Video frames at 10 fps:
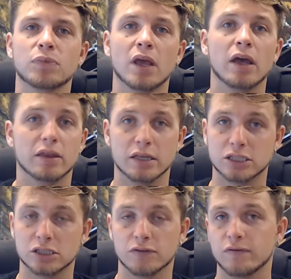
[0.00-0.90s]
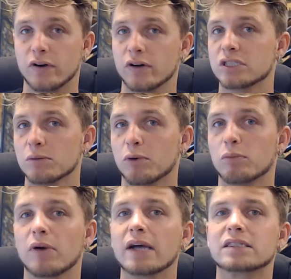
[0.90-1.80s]
This is a very simple
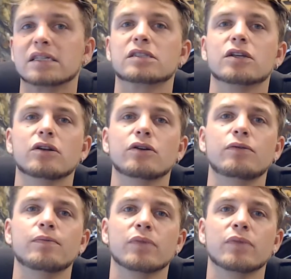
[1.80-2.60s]
process to do,